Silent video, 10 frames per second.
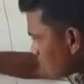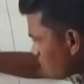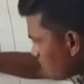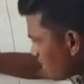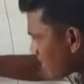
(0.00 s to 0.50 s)

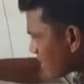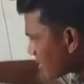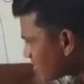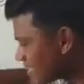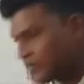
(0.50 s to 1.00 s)
2
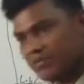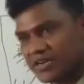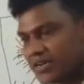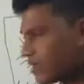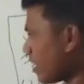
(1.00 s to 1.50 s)
meter, 3
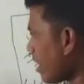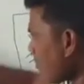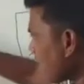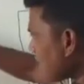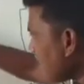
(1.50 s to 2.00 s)
meter,
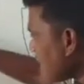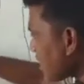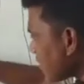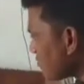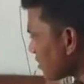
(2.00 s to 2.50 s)
but
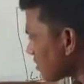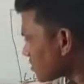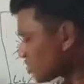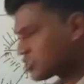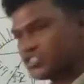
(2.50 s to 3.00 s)
area of the
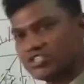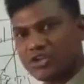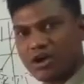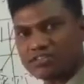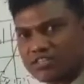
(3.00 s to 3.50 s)
cross section is
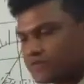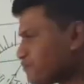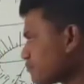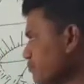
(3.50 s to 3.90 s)
constant.